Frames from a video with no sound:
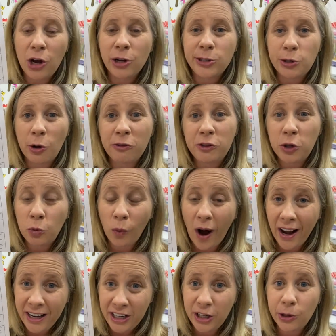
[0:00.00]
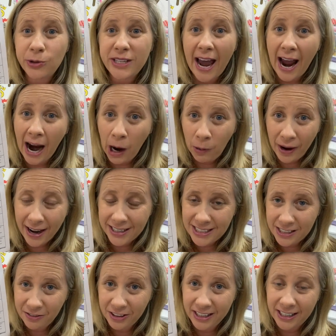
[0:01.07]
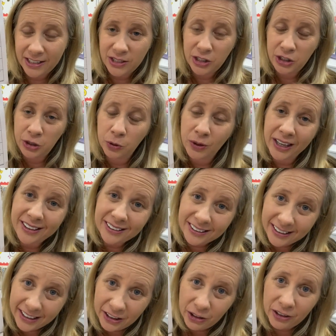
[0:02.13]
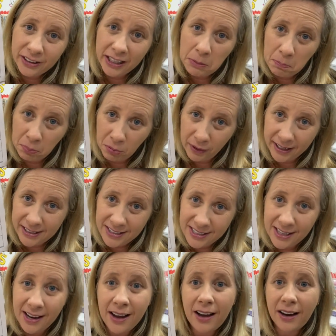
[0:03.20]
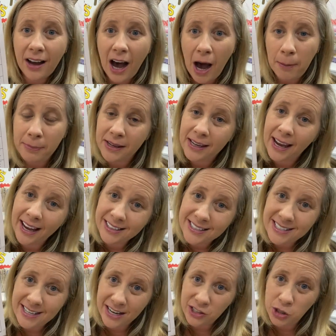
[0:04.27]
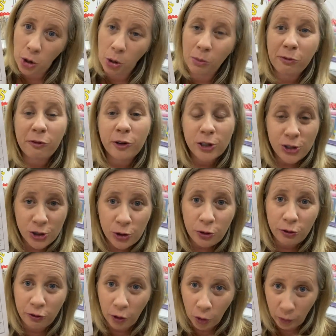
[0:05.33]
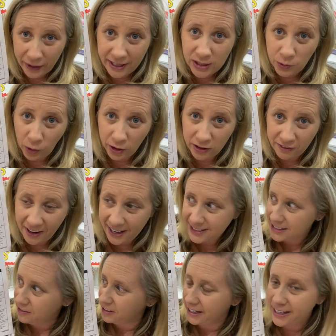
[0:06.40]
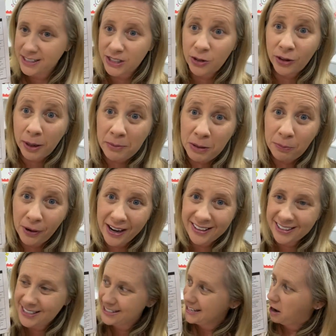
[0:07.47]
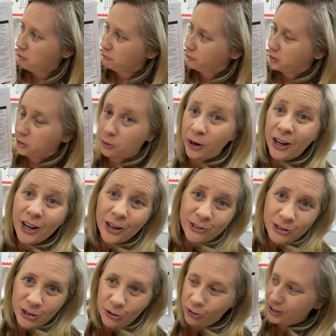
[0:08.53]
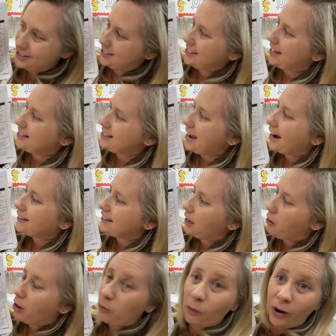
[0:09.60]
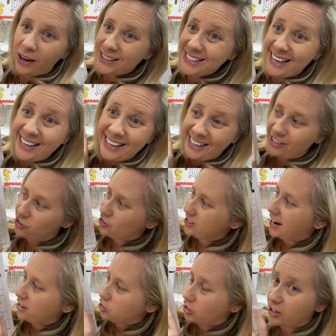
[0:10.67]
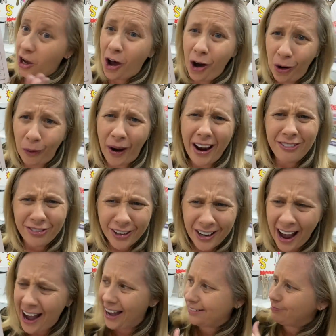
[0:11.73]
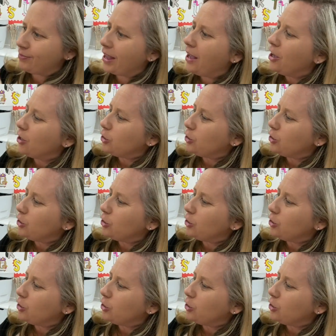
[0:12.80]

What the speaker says: So if you want to use our activities, you can literally print, copy, and send home for 2 full weeks worth of activities. So let me break this down for you so you can see exactly how it works in each section. Oh, I forgot.